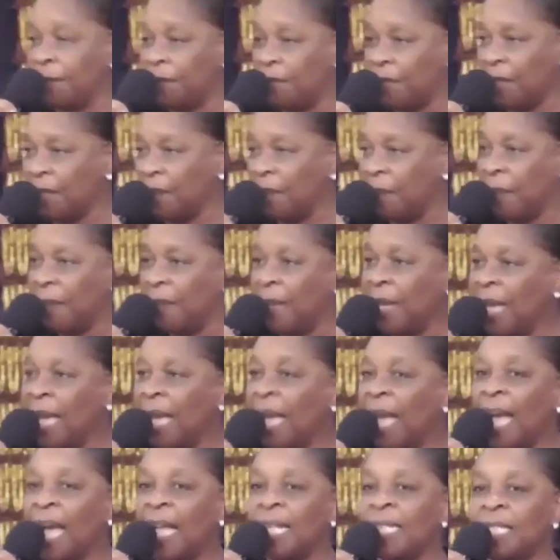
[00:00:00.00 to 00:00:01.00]
them
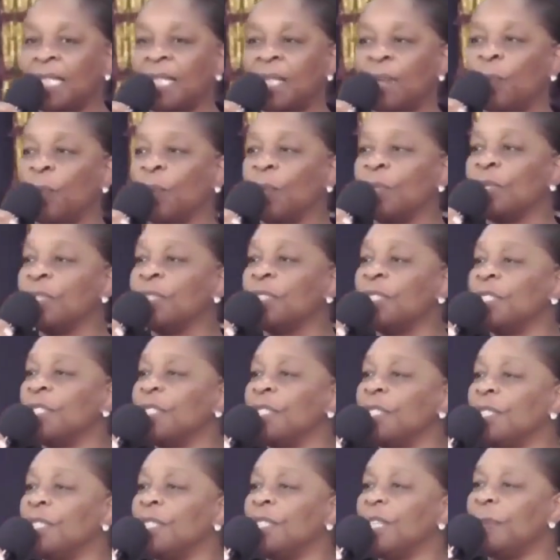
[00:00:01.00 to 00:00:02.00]
and he wanted
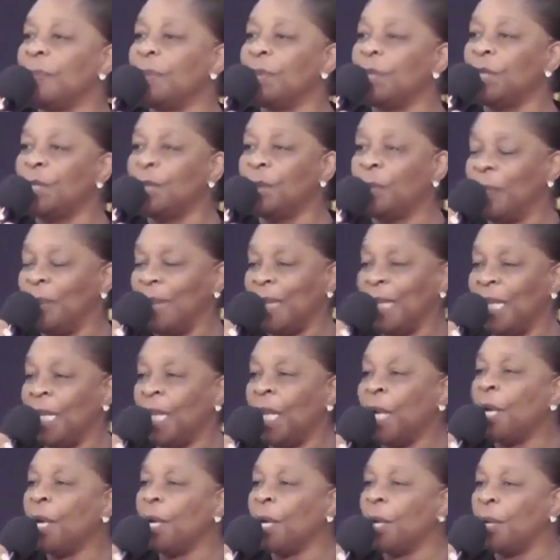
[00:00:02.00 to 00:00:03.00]
them to be
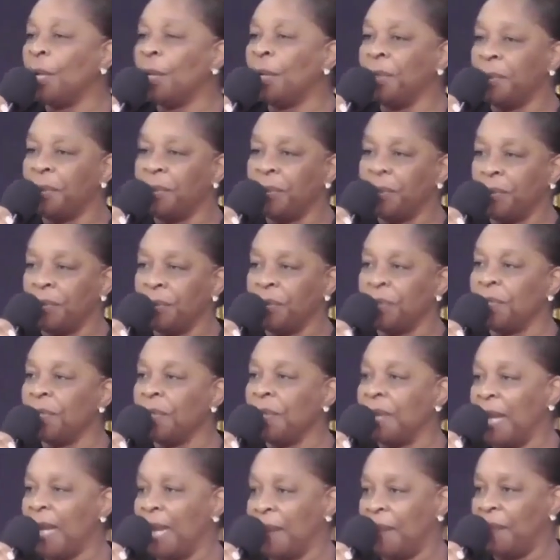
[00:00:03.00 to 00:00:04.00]
close to
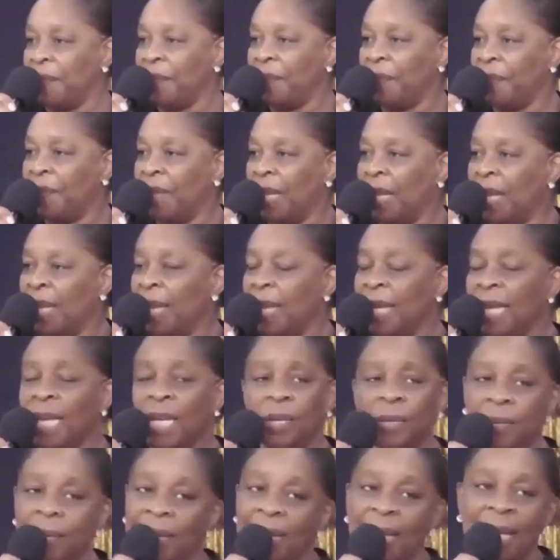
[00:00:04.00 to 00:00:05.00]
him. He
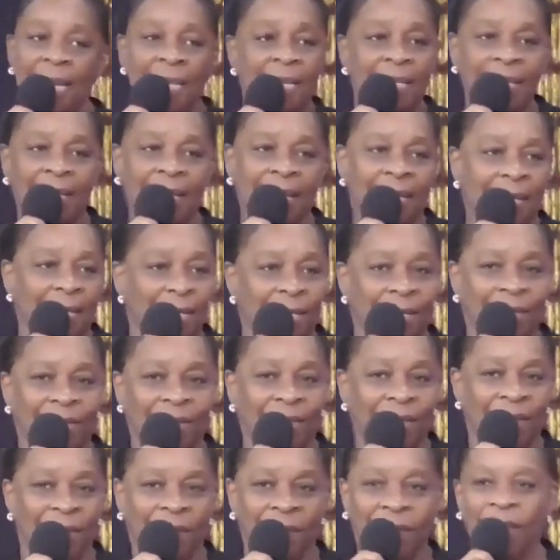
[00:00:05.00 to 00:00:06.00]
created us
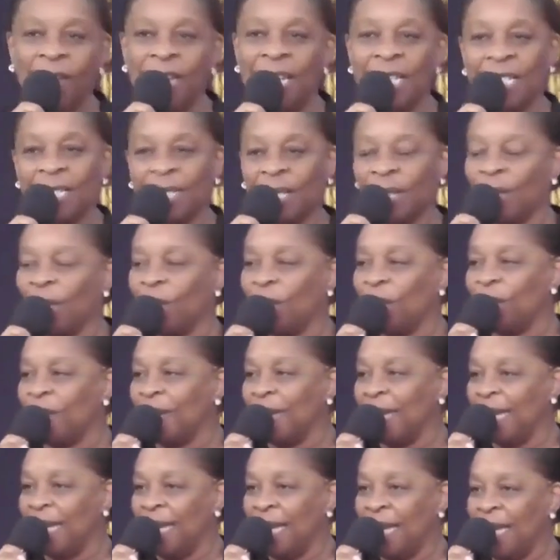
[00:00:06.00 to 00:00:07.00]
for his
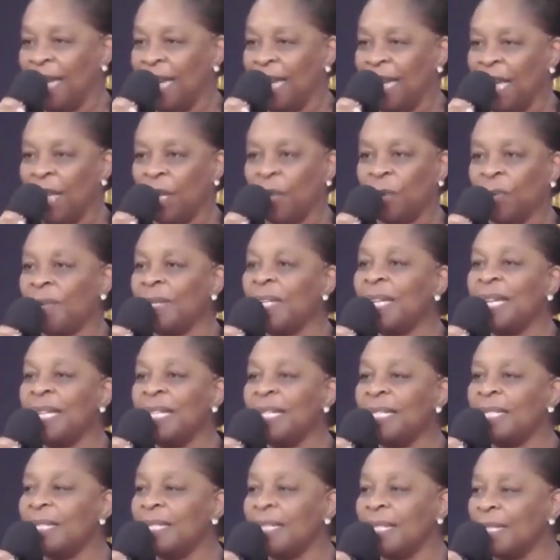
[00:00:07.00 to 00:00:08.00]
glory. He
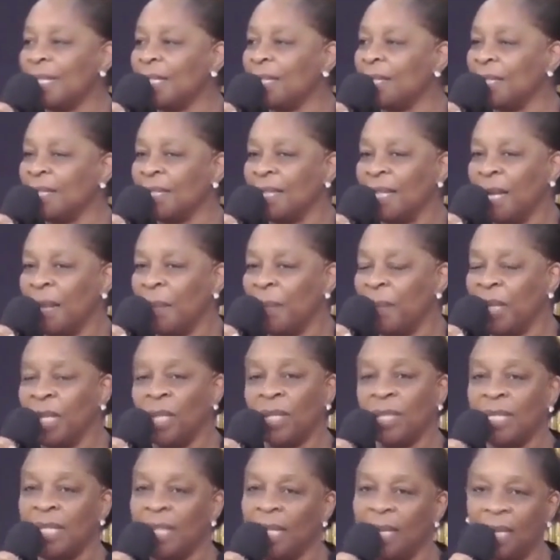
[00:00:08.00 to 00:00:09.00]
created us
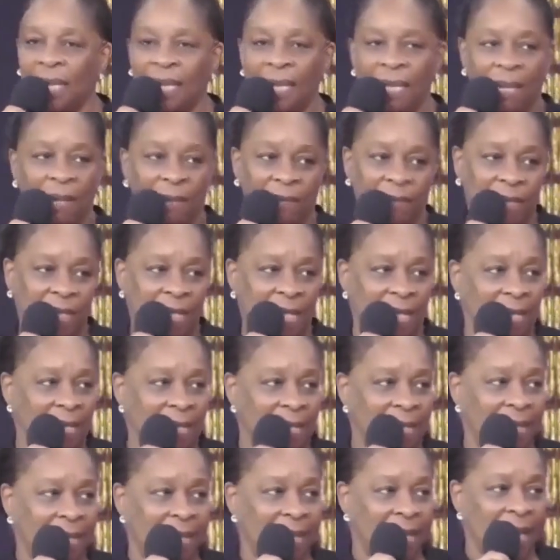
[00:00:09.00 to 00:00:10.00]
because he loved
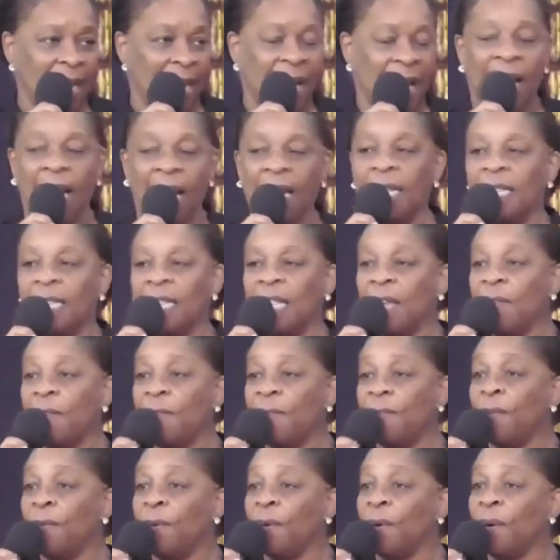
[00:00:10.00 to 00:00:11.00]
us and
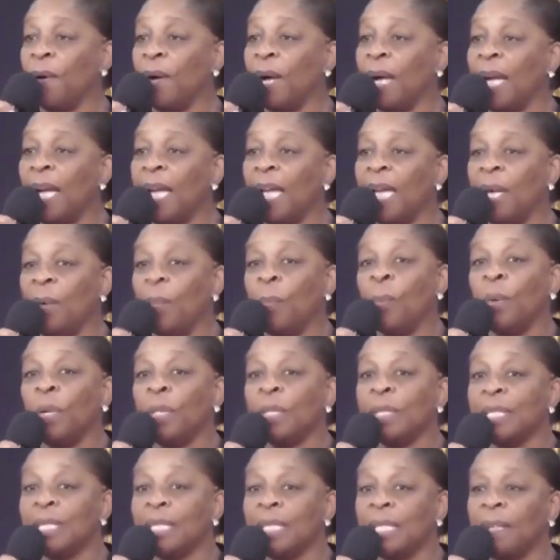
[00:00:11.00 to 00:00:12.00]
therefore he
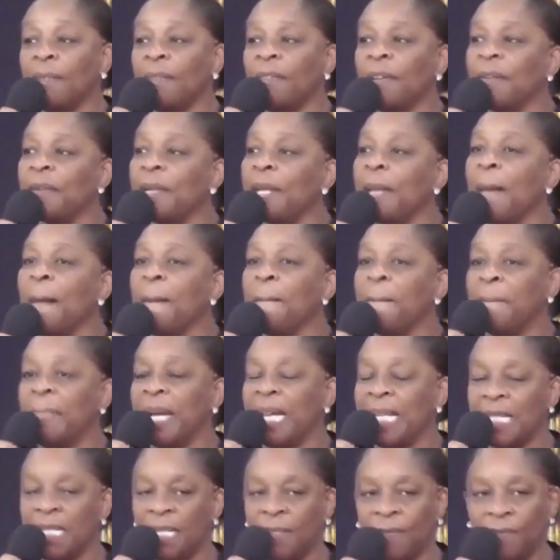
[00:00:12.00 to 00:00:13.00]
wants the very
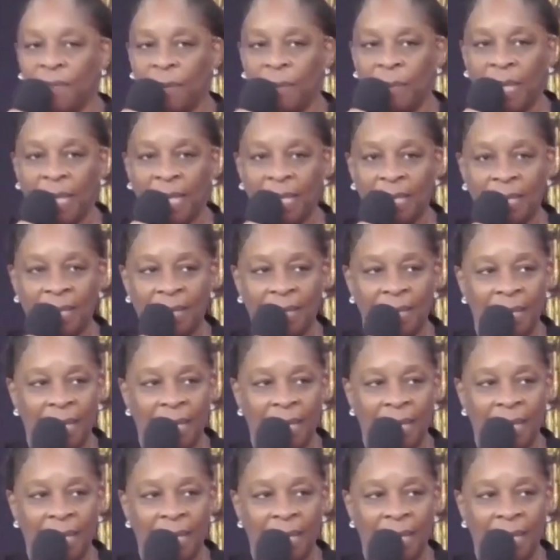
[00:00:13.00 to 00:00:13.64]
best from us.